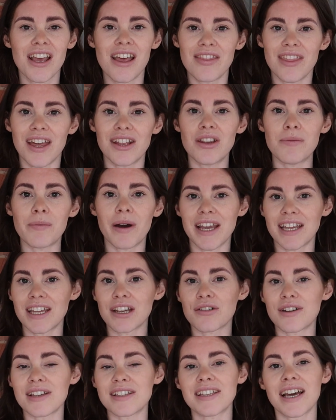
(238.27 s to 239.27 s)
then you might
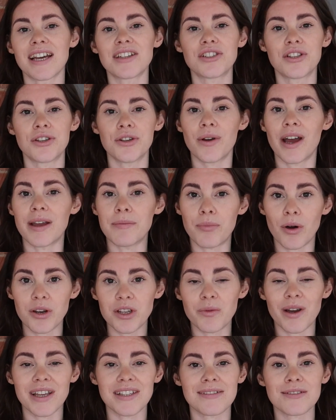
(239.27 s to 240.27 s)
increase that to a
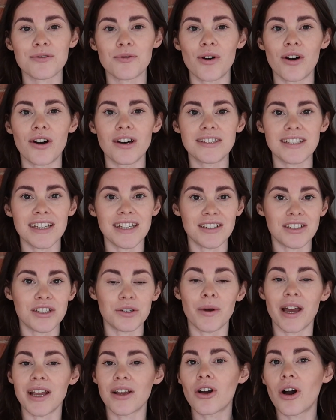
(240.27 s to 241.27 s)
bodyweight squat
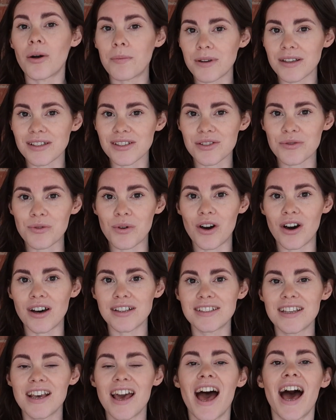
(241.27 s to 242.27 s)
into a goblet
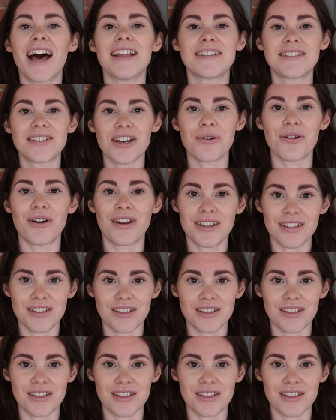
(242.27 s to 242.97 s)
squat, and so on and